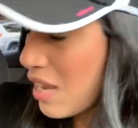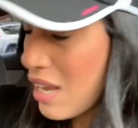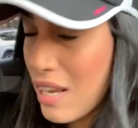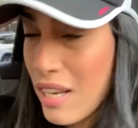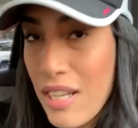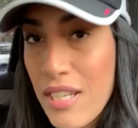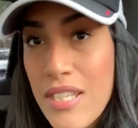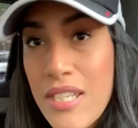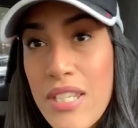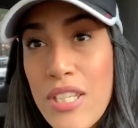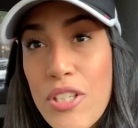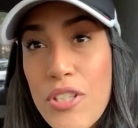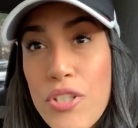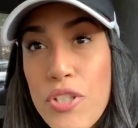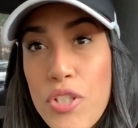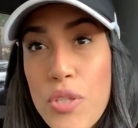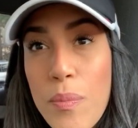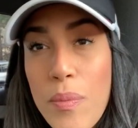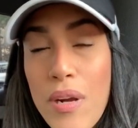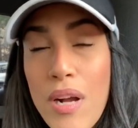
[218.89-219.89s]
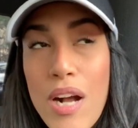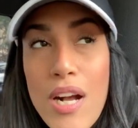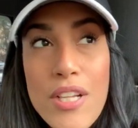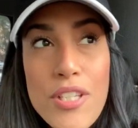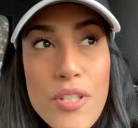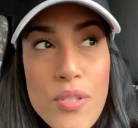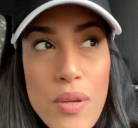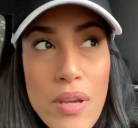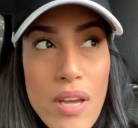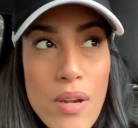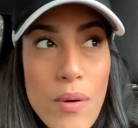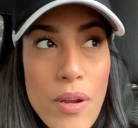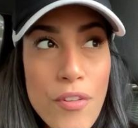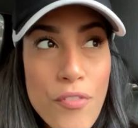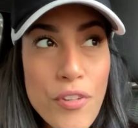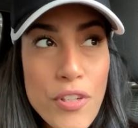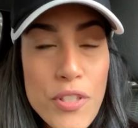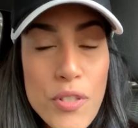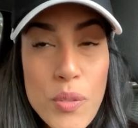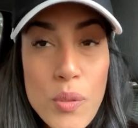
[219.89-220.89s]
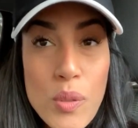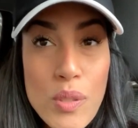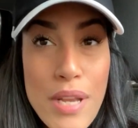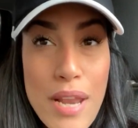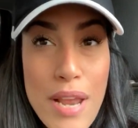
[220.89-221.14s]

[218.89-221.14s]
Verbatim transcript: and it's still super hot, so I gotta wait for it to cool